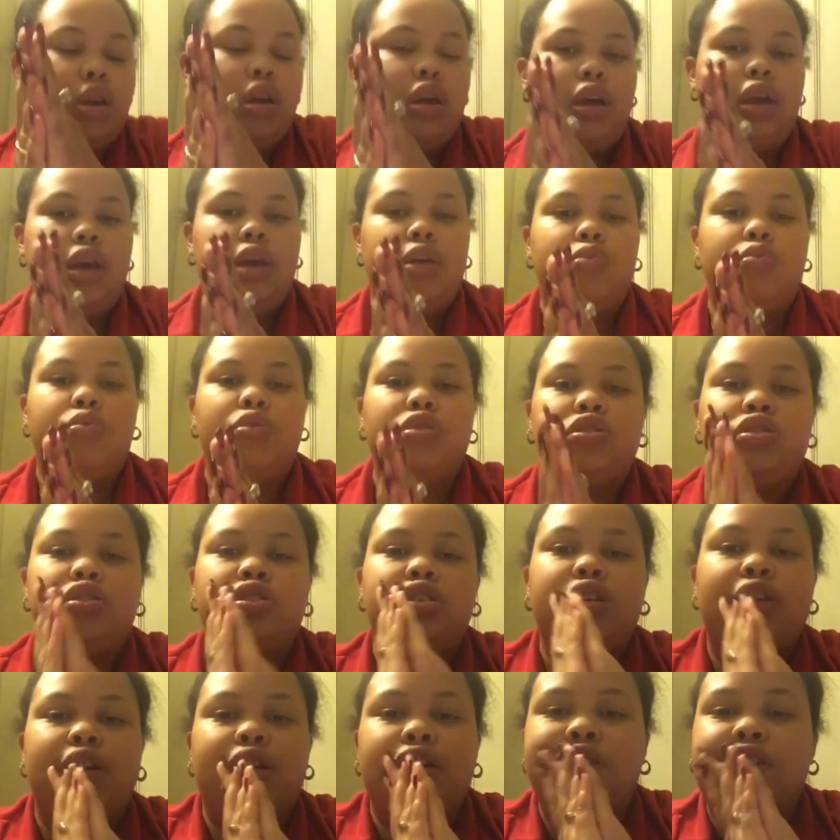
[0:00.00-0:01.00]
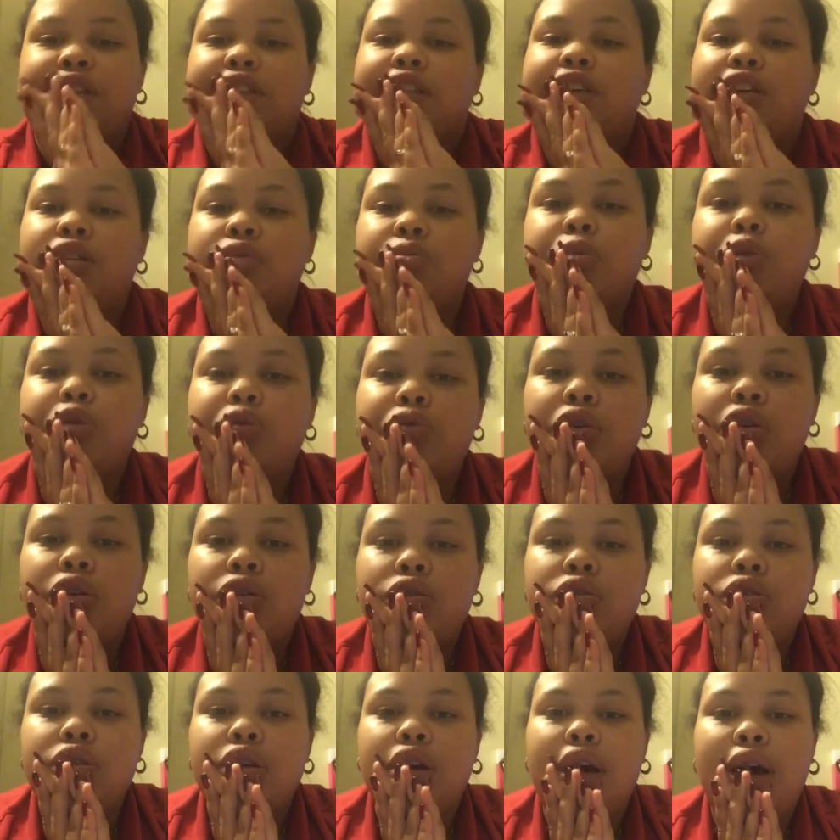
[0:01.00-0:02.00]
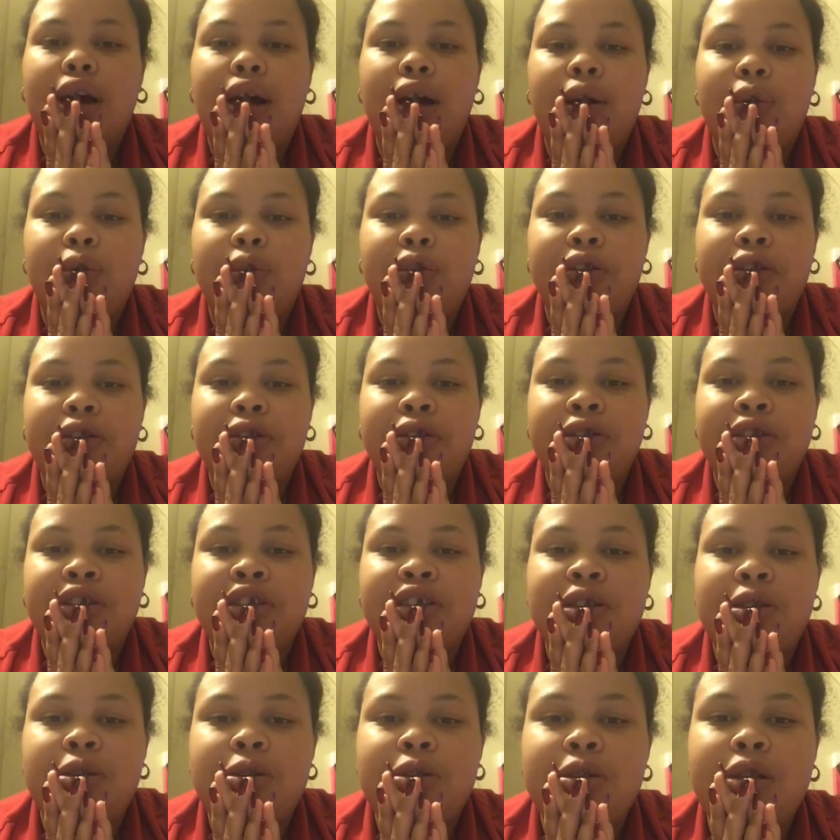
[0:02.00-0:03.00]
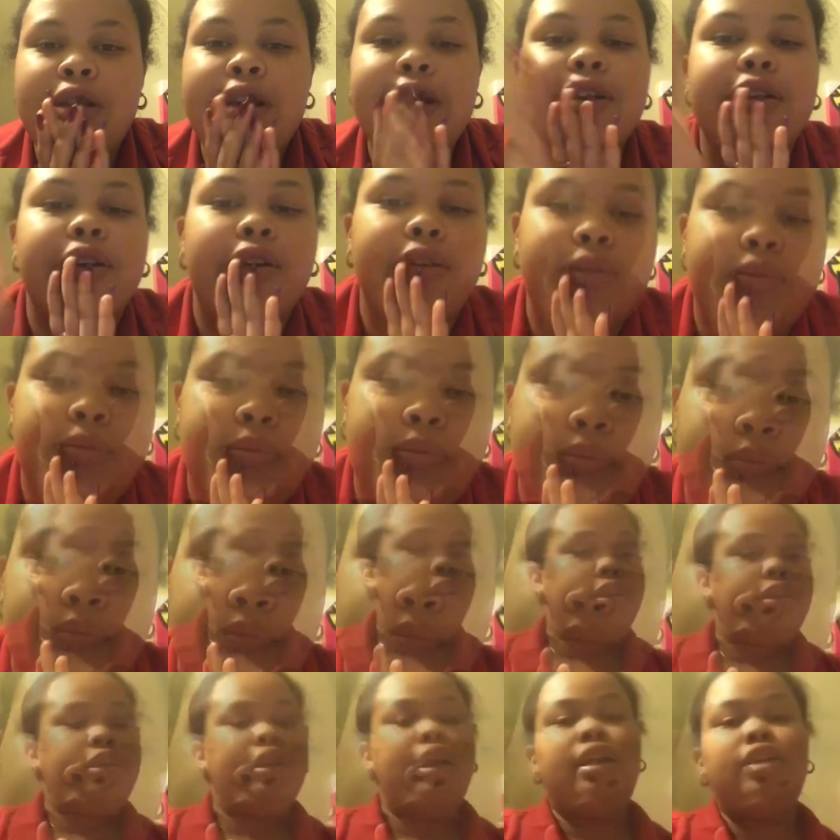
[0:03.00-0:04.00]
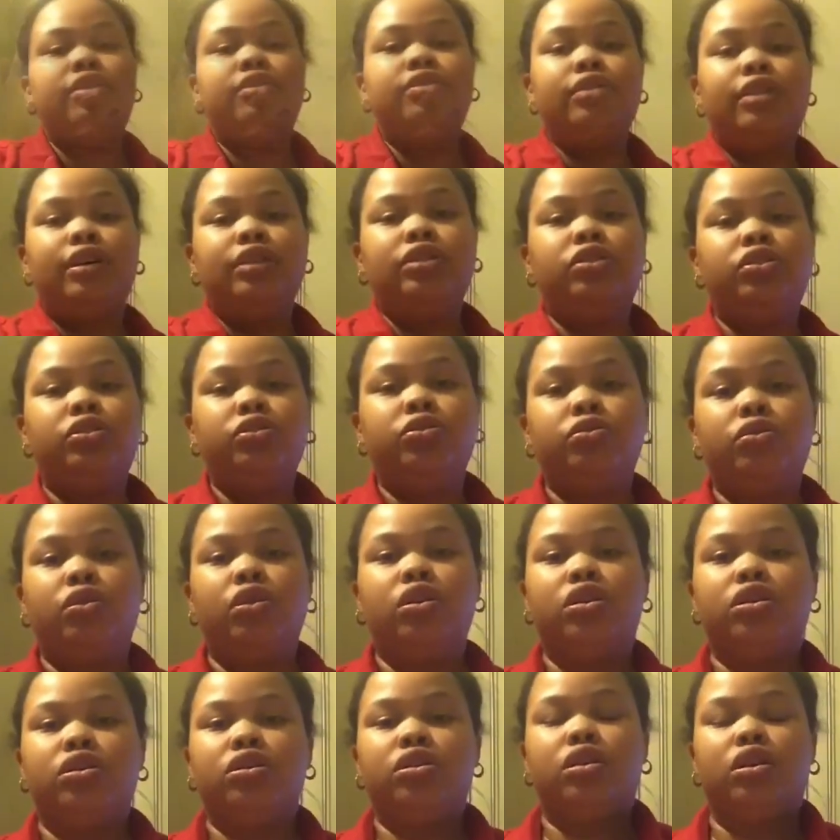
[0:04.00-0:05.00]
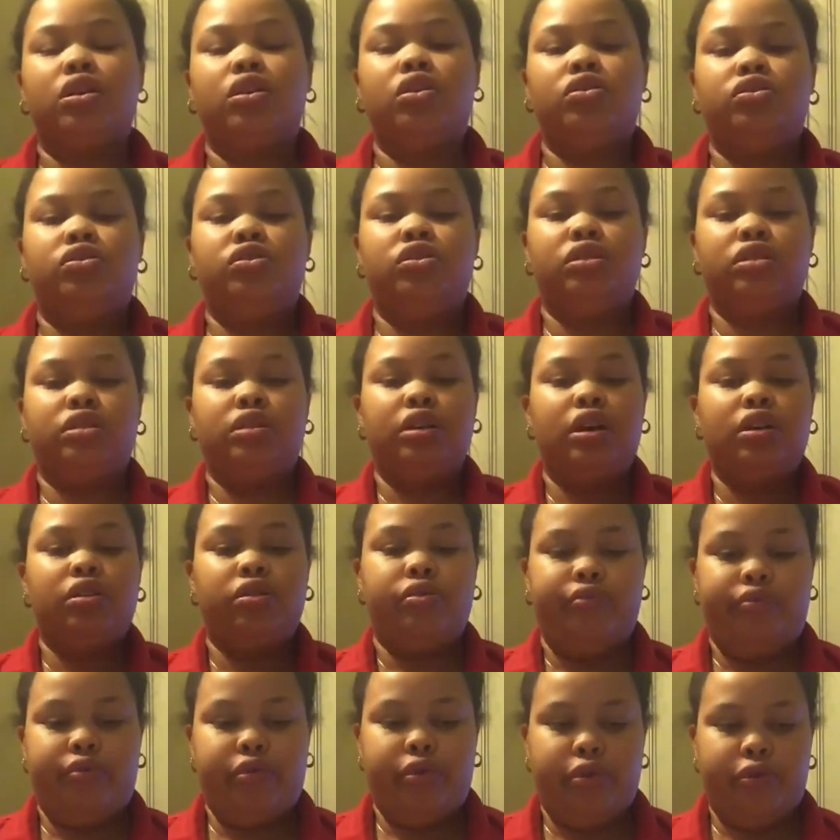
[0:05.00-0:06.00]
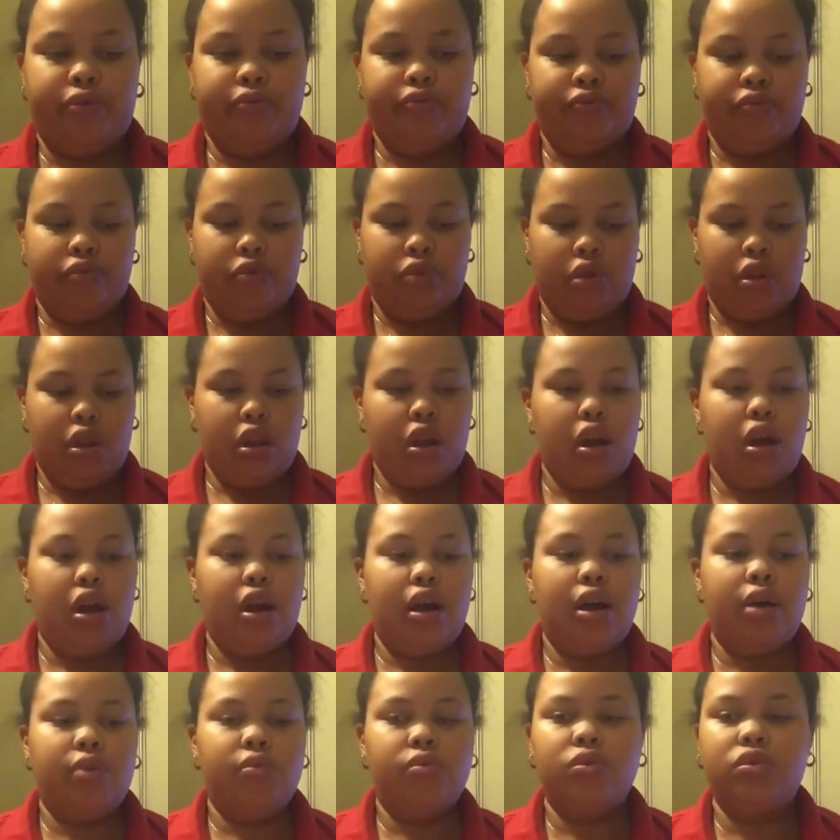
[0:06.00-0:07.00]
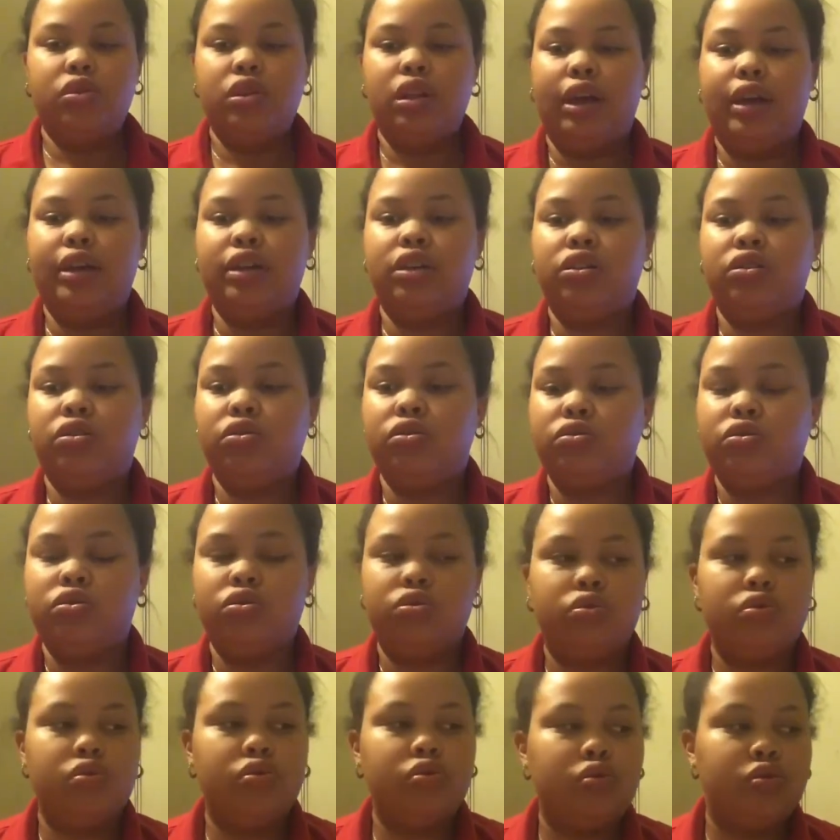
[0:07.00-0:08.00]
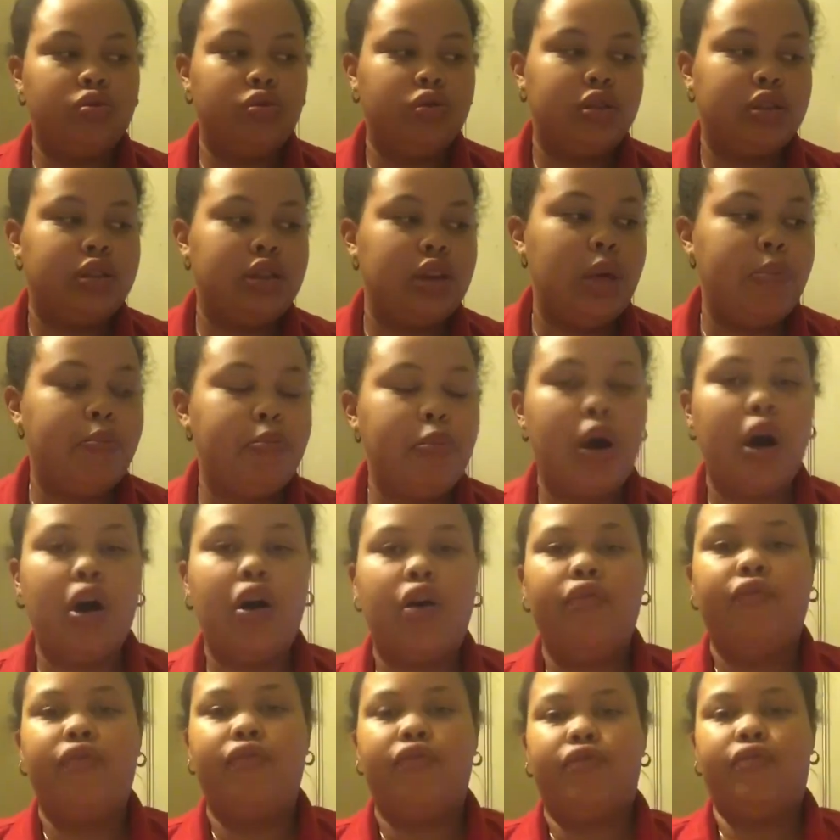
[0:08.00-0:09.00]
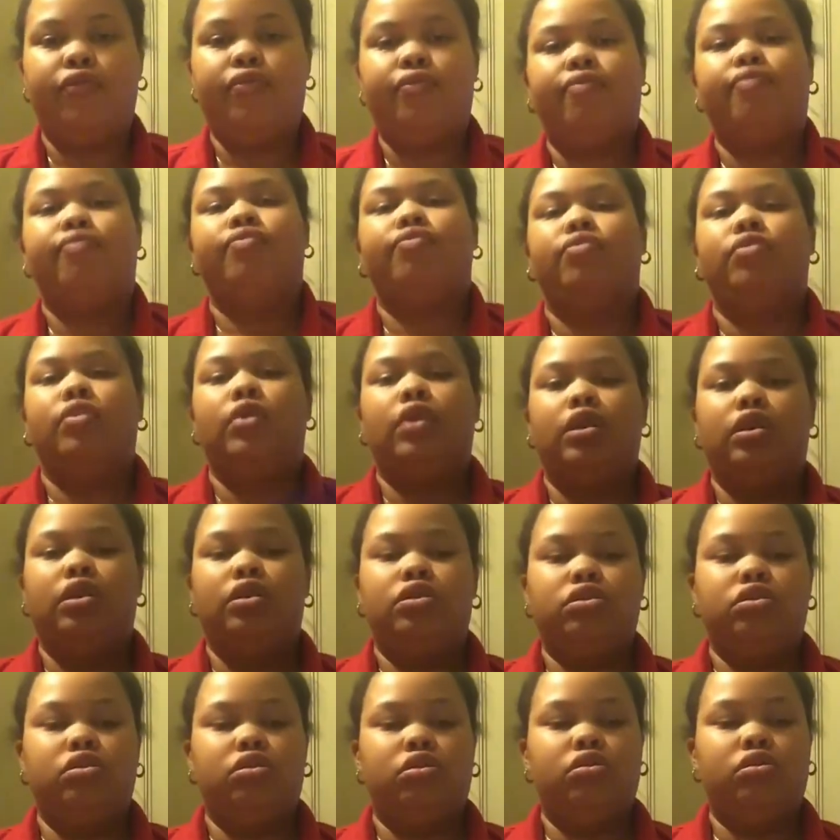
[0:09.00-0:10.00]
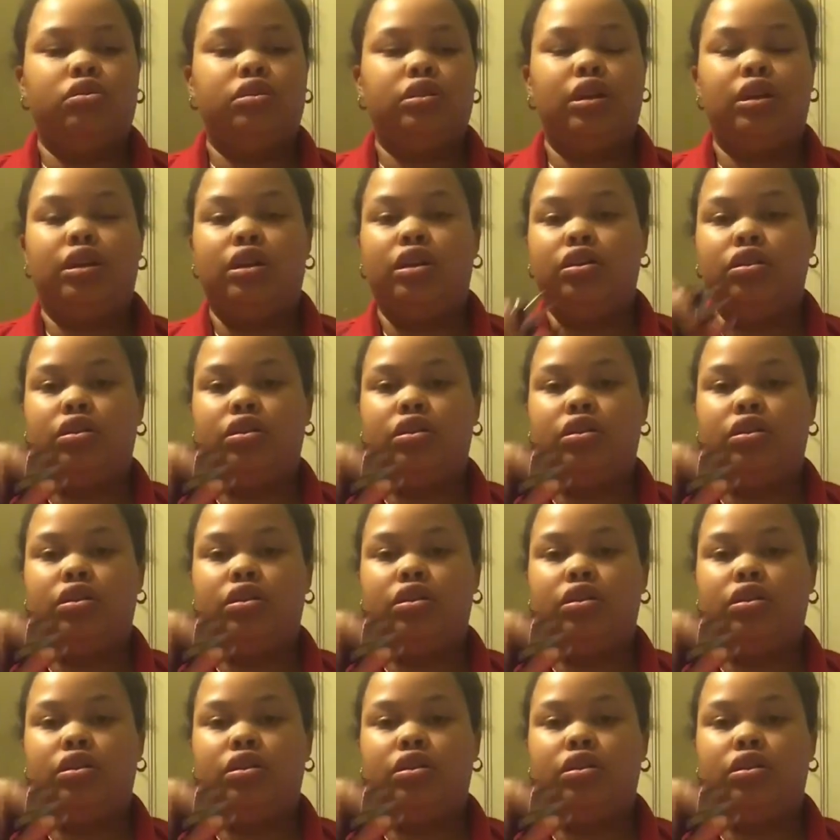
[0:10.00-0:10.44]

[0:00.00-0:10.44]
And once you get to 10 more rows, I will see you there. Now that you are on your 10th row, I would like you to snip off. So let's get